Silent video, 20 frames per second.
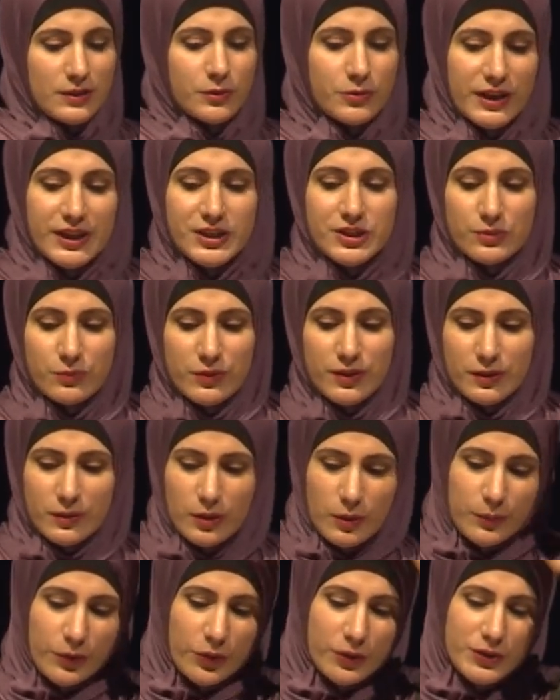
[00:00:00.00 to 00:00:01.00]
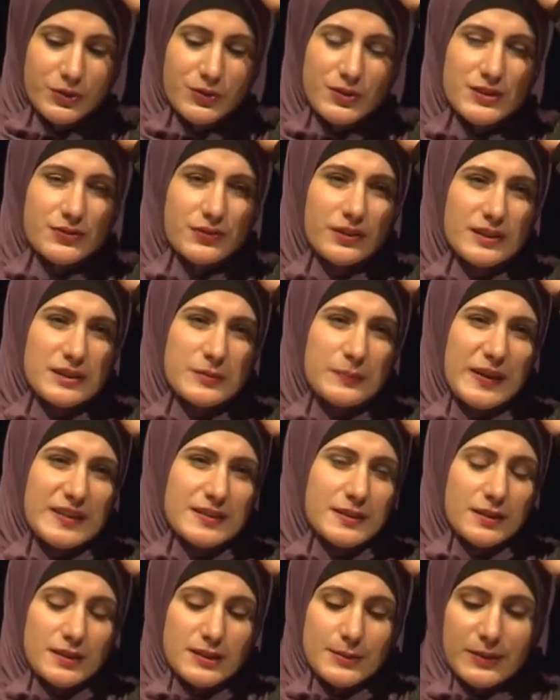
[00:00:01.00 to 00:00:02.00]
creation with a component transfer is
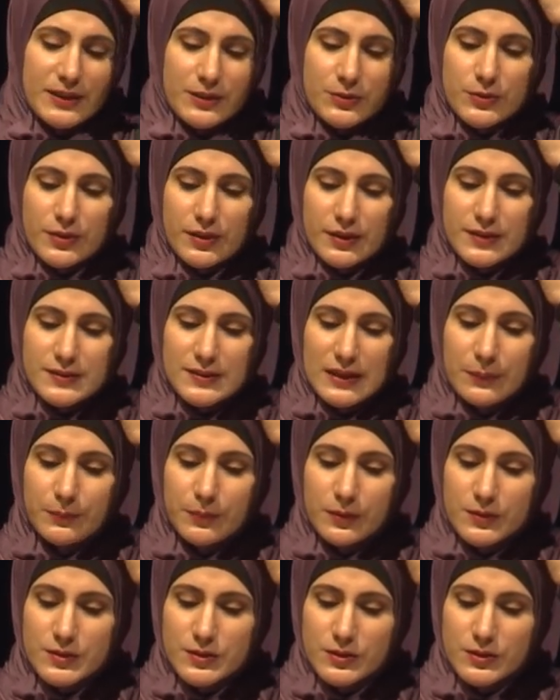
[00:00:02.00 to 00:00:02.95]
best explained with an example.